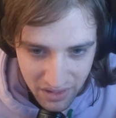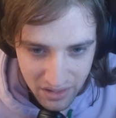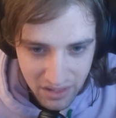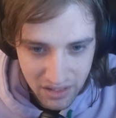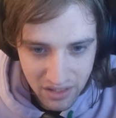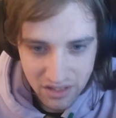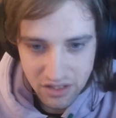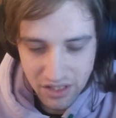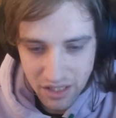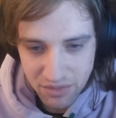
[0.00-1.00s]
Uh,
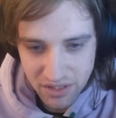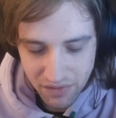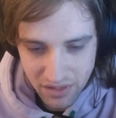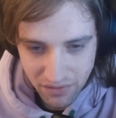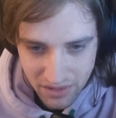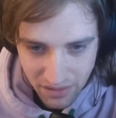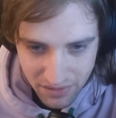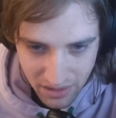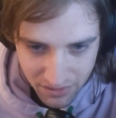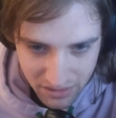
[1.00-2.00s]
James
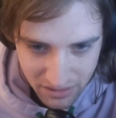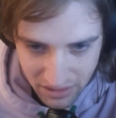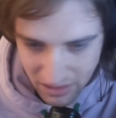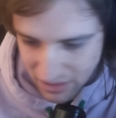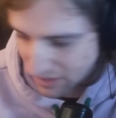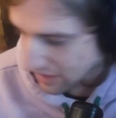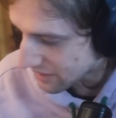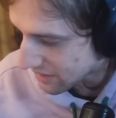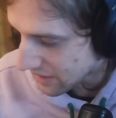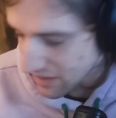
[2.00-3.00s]
7777.
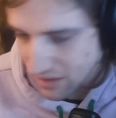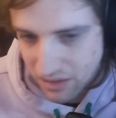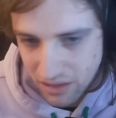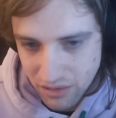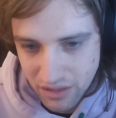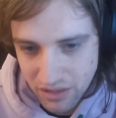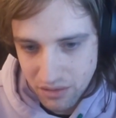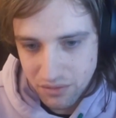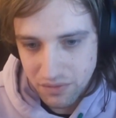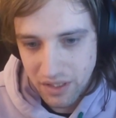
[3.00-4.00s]
I think that's the closest
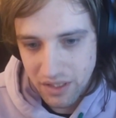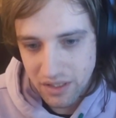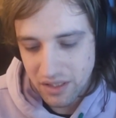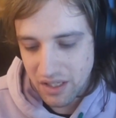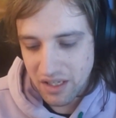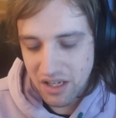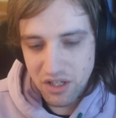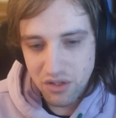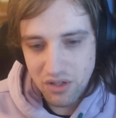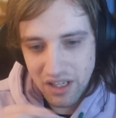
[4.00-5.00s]
so far.
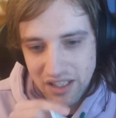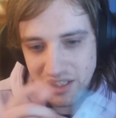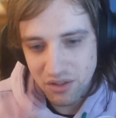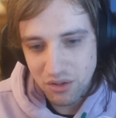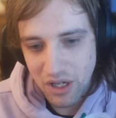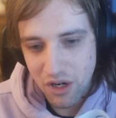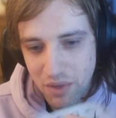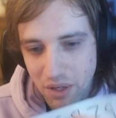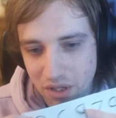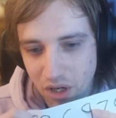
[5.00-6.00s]
You guys can also
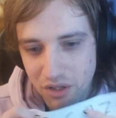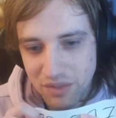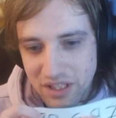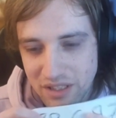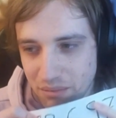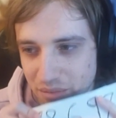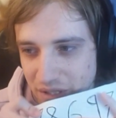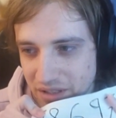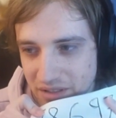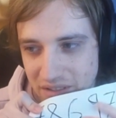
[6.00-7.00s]
help me. I'm going to hold up this
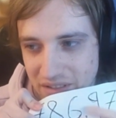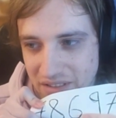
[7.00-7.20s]
number